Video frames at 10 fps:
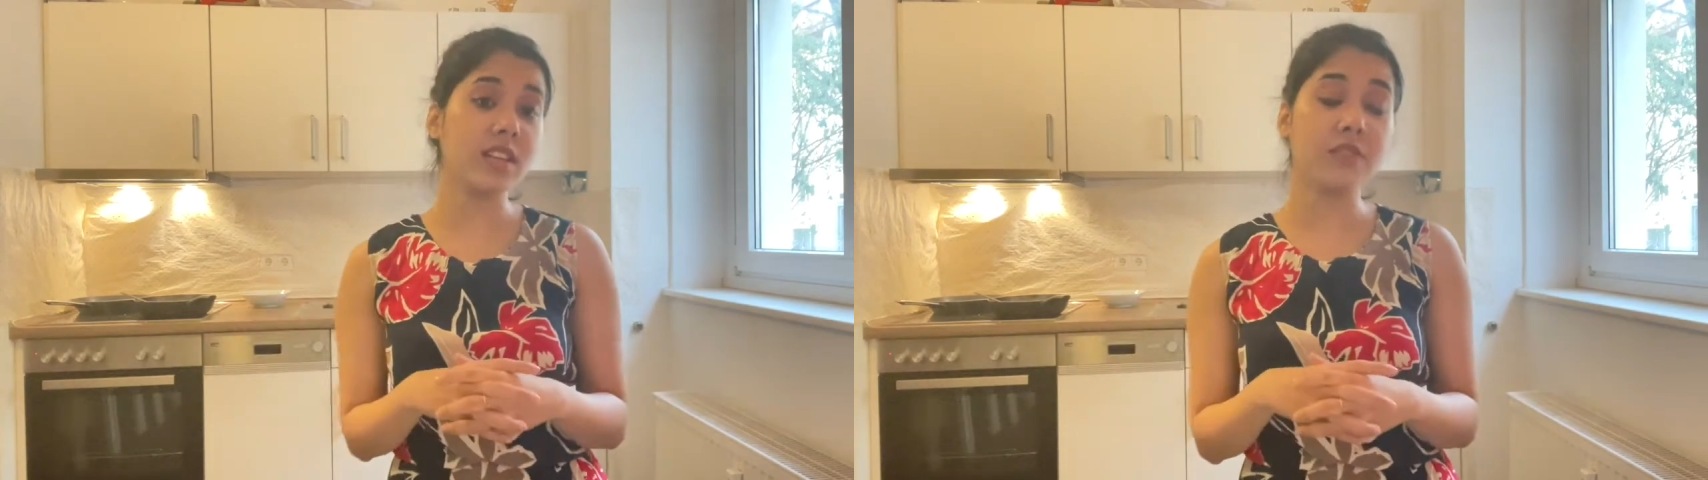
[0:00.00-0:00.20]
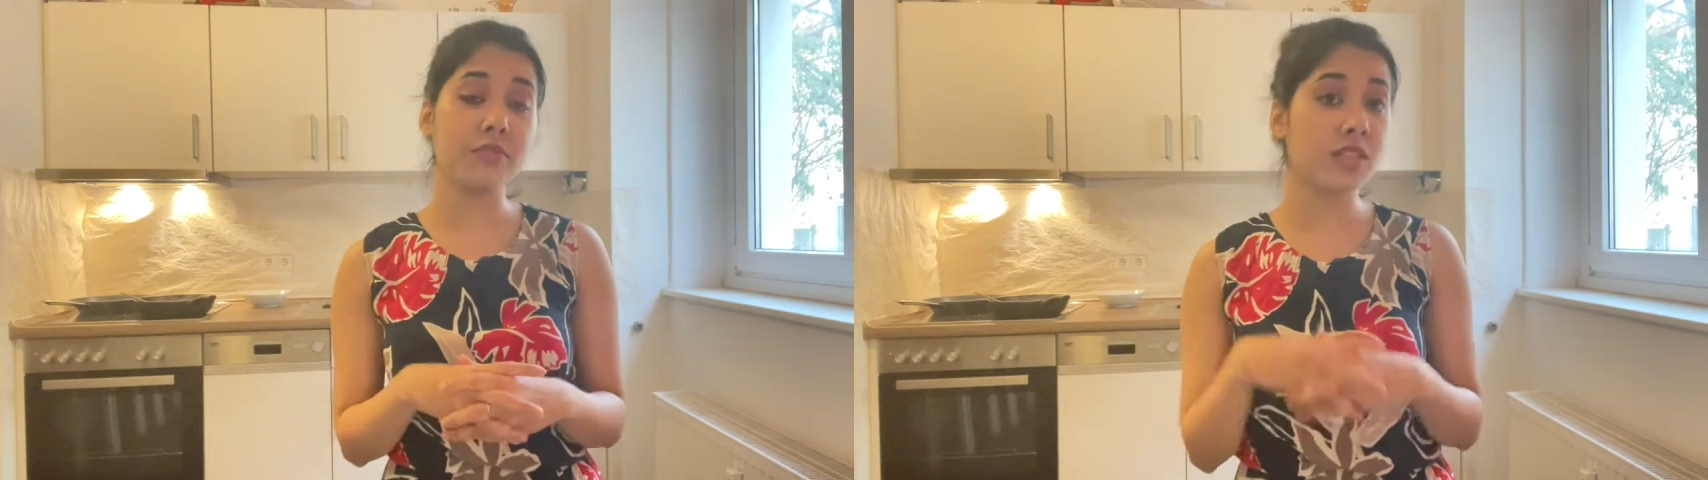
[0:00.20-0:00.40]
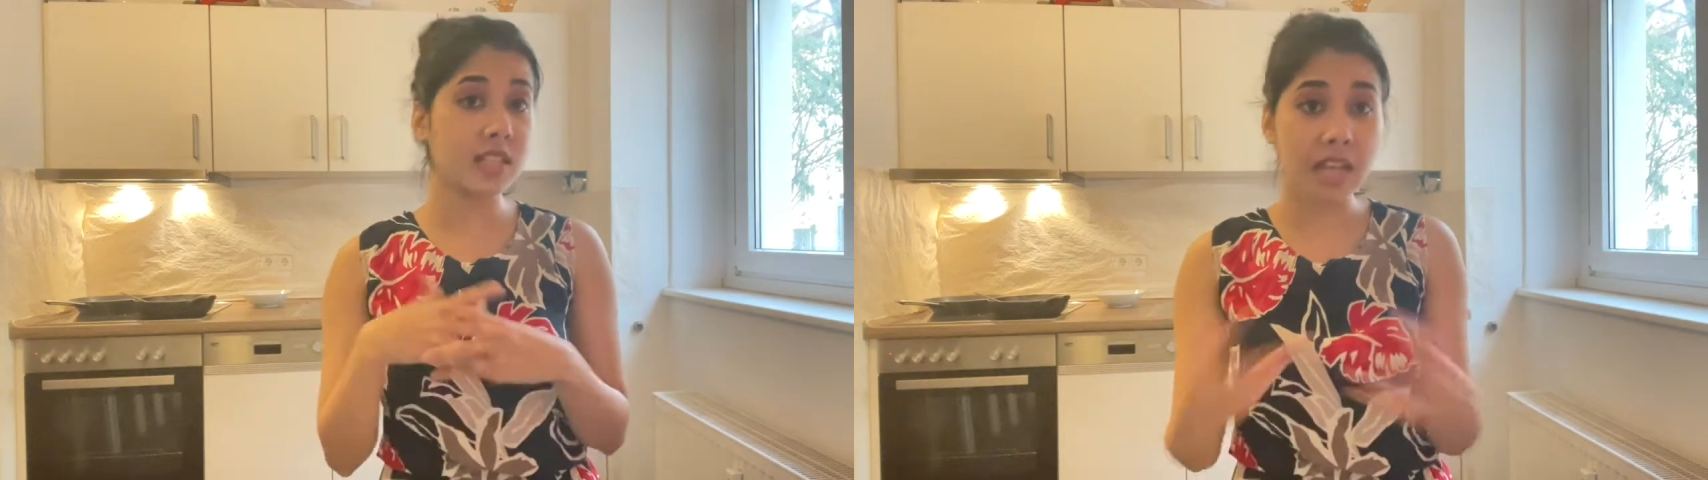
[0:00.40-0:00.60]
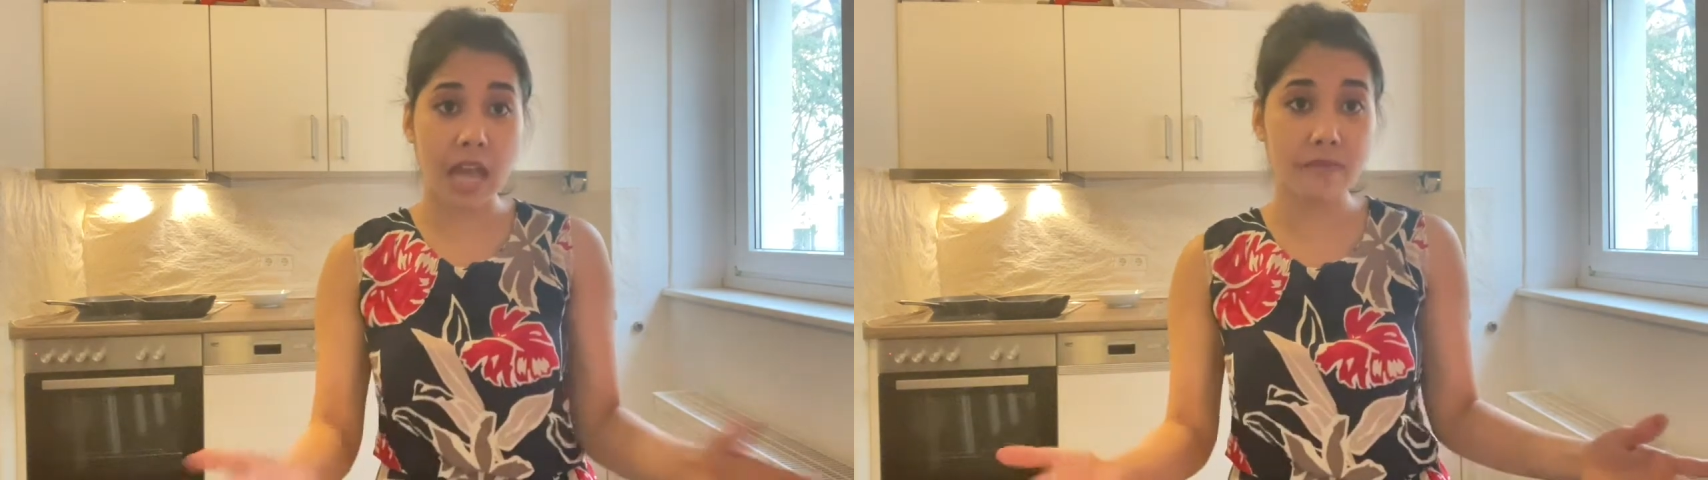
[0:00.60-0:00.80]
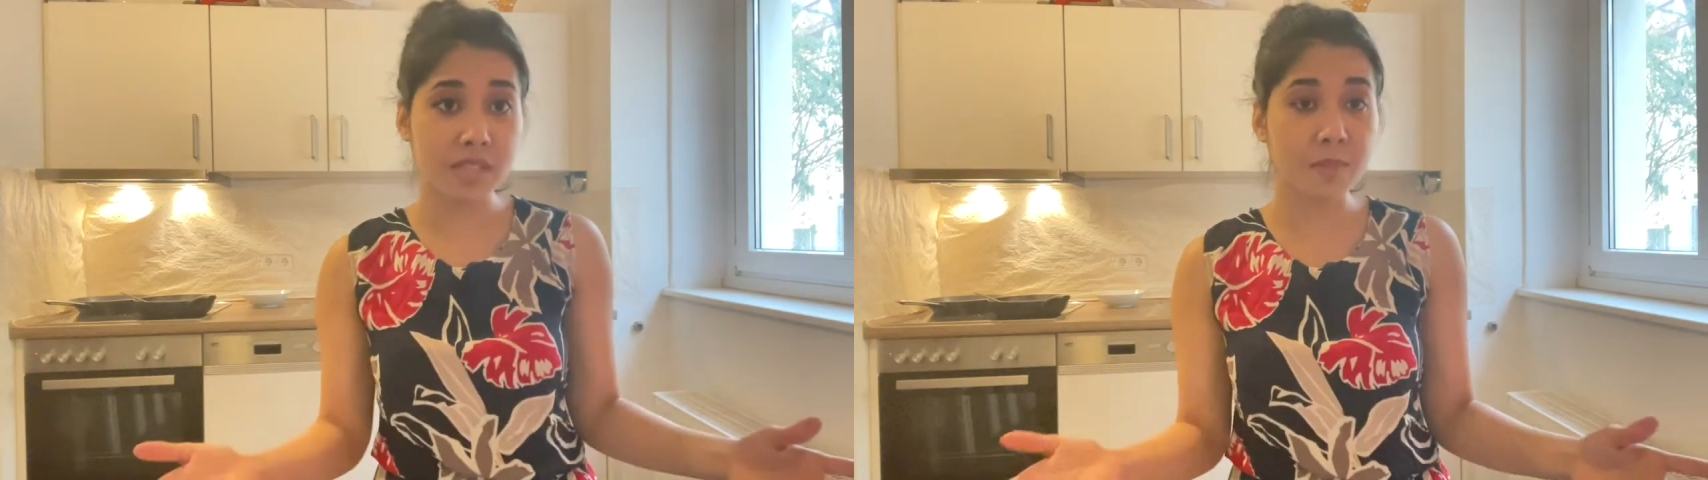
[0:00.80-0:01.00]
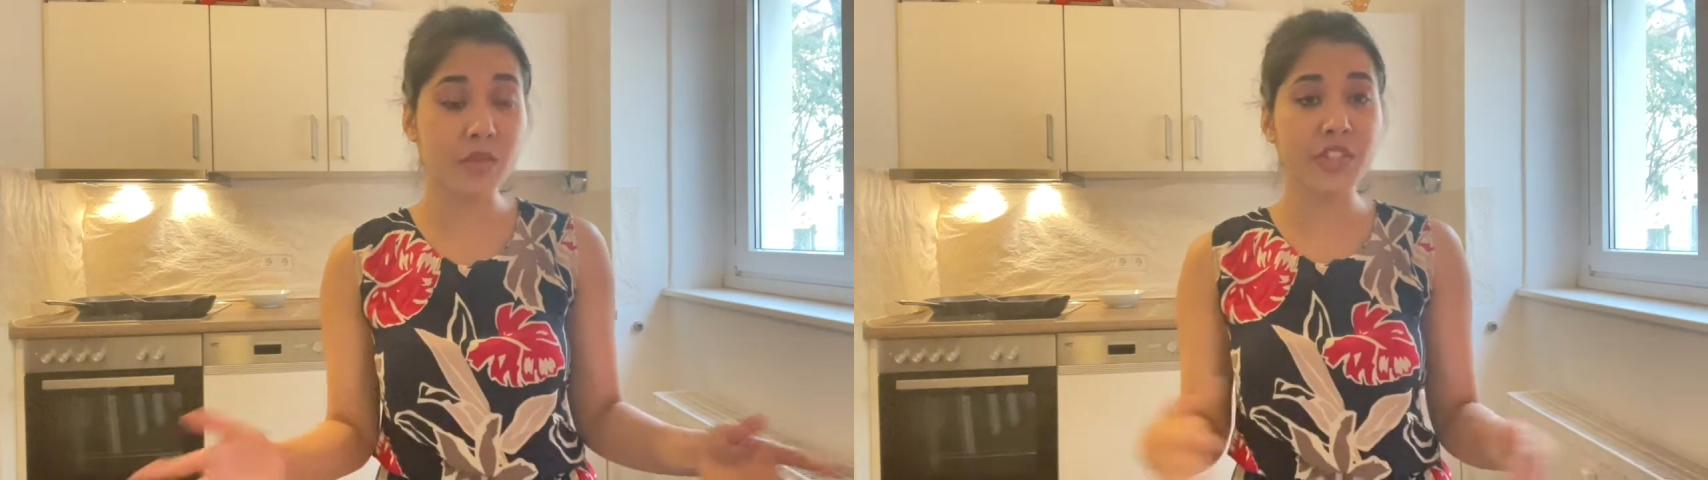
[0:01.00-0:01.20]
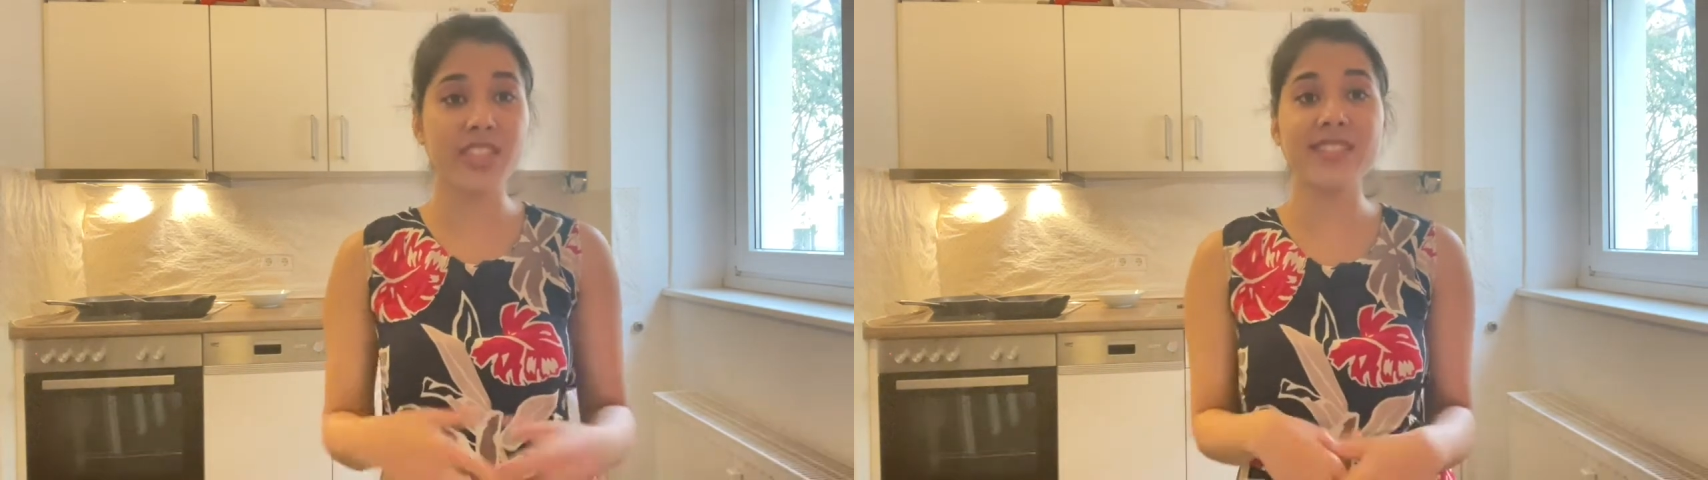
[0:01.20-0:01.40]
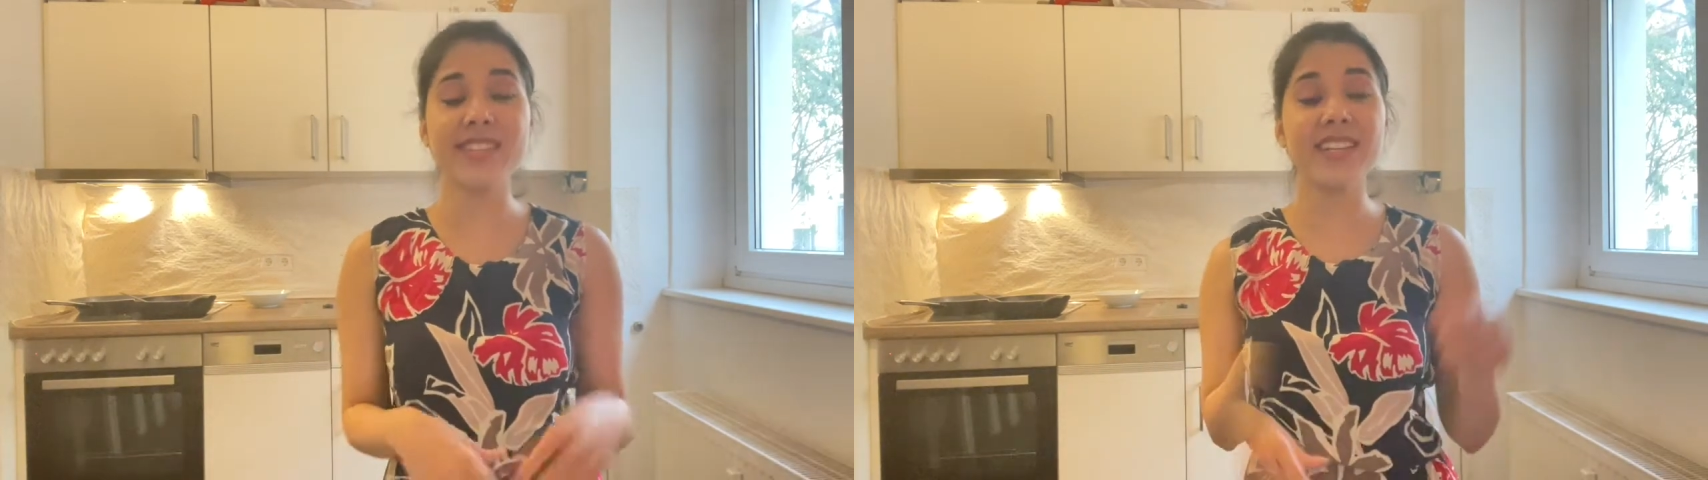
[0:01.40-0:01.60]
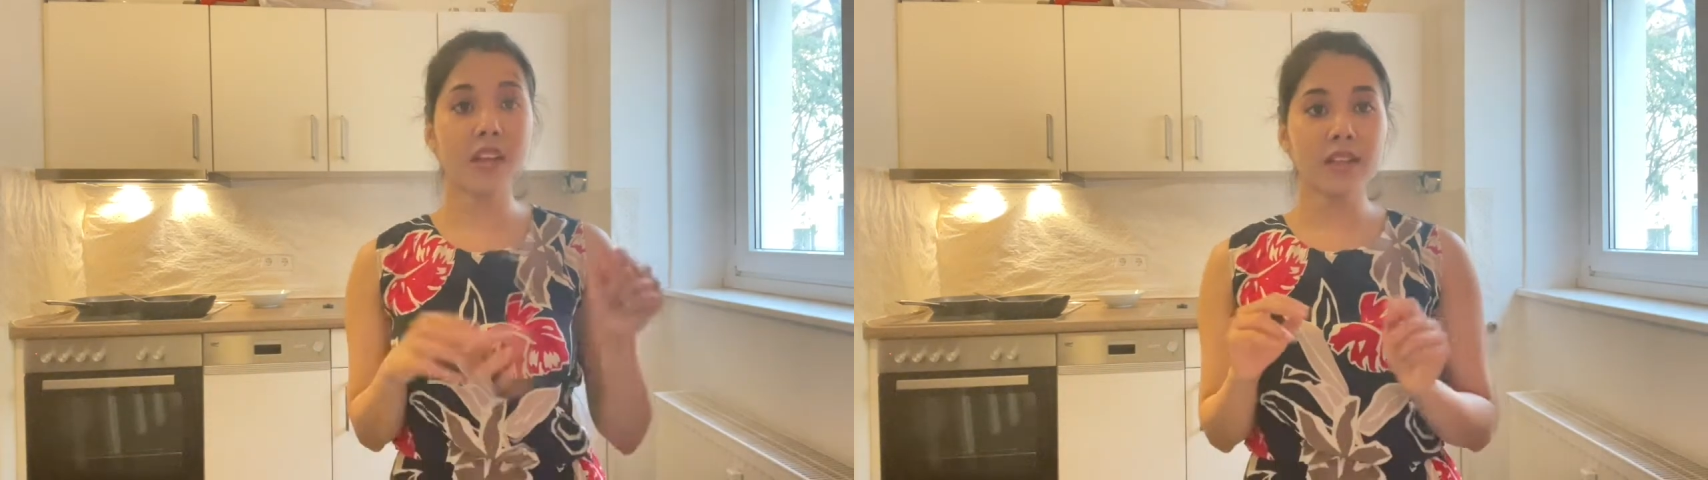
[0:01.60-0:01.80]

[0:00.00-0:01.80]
if you still have some questions, then